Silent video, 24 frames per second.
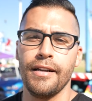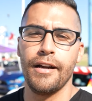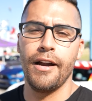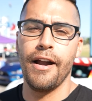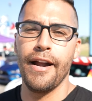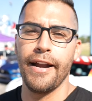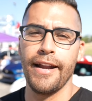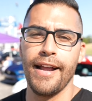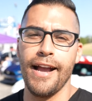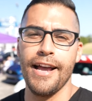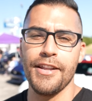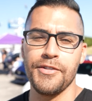
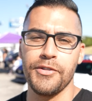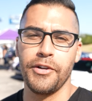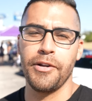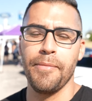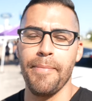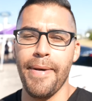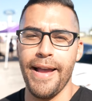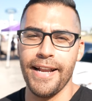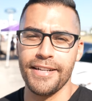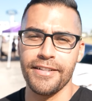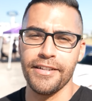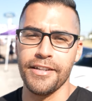Alright guys,
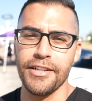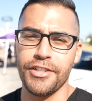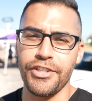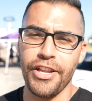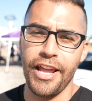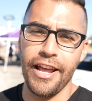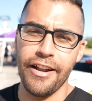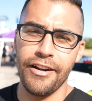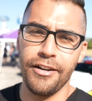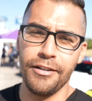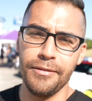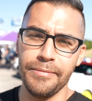welcome back to the
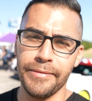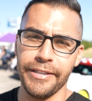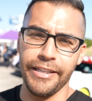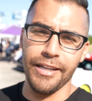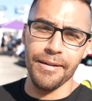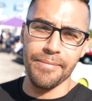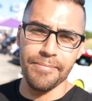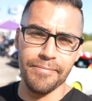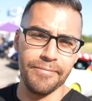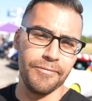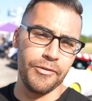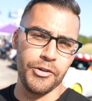channel.
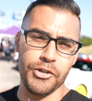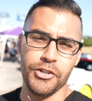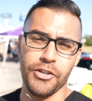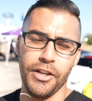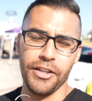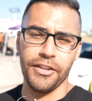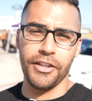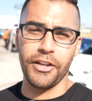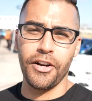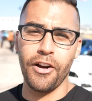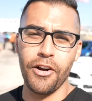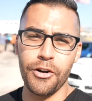Yep, we're still
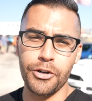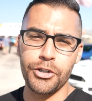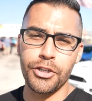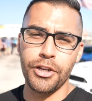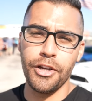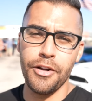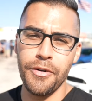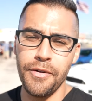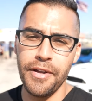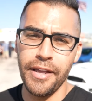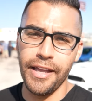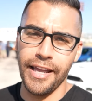at the car
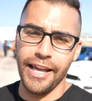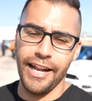show,